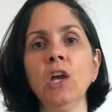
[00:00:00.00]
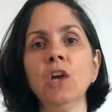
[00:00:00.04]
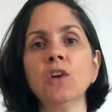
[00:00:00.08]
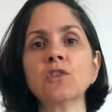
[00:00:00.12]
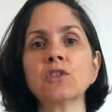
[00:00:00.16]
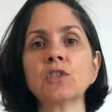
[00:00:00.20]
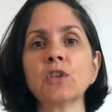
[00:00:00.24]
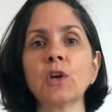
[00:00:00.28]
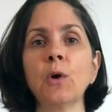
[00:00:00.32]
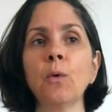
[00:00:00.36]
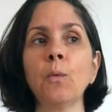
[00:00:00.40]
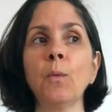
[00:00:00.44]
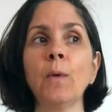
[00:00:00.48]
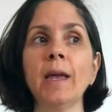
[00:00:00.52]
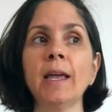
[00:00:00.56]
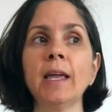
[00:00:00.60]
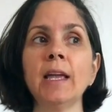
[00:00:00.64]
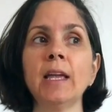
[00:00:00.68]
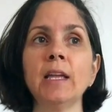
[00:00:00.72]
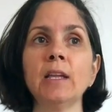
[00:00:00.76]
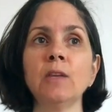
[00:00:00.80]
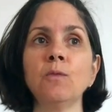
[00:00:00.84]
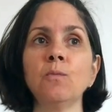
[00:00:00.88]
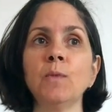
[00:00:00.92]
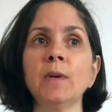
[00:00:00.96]
So
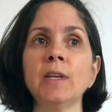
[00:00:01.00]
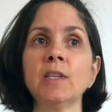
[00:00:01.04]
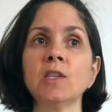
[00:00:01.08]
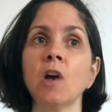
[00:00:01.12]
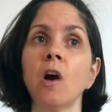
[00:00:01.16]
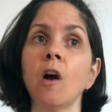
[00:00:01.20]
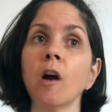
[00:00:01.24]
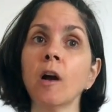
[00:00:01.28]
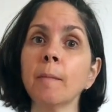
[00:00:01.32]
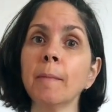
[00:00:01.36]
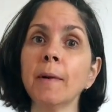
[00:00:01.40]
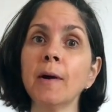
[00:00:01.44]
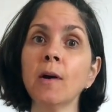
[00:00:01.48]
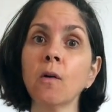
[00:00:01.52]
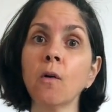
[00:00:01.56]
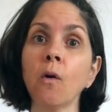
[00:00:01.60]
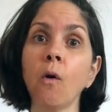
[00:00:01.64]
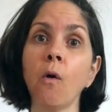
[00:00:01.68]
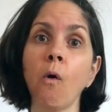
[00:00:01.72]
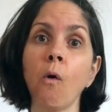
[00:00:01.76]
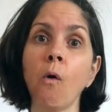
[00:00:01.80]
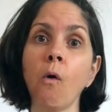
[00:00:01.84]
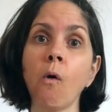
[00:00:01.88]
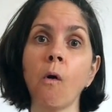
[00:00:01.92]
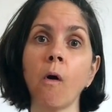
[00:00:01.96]
when we talk about
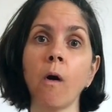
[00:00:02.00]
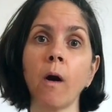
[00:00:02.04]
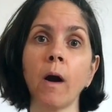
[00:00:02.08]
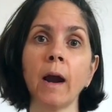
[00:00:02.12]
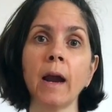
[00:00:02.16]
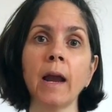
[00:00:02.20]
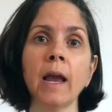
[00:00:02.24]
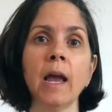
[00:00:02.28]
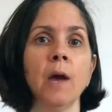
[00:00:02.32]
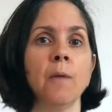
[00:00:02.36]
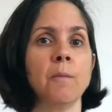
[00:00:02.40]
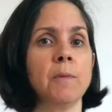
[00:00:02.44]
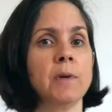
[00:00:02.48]
core,